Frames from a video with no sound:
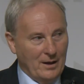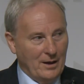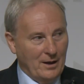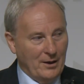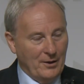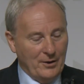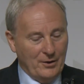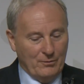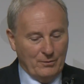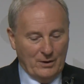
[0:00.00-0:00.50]

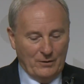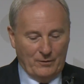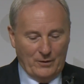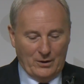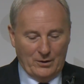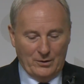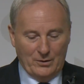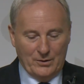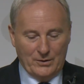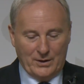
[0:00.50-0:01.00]
Other
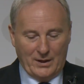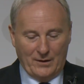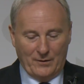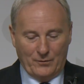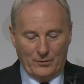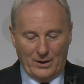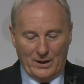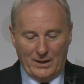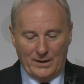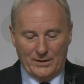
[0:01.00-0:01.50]
reviews have
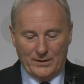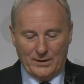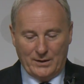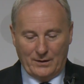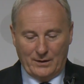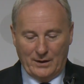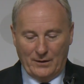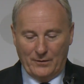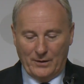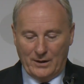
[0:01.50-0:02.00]
raised
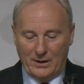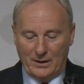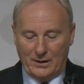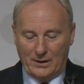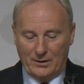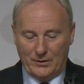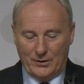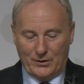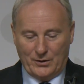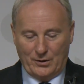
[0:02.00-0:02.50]
significant
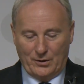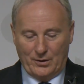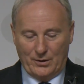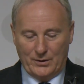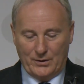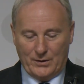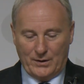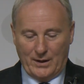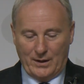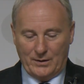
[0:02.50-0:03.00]

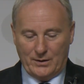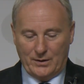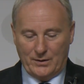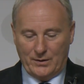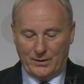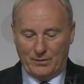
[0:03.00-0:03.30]
concerns, such as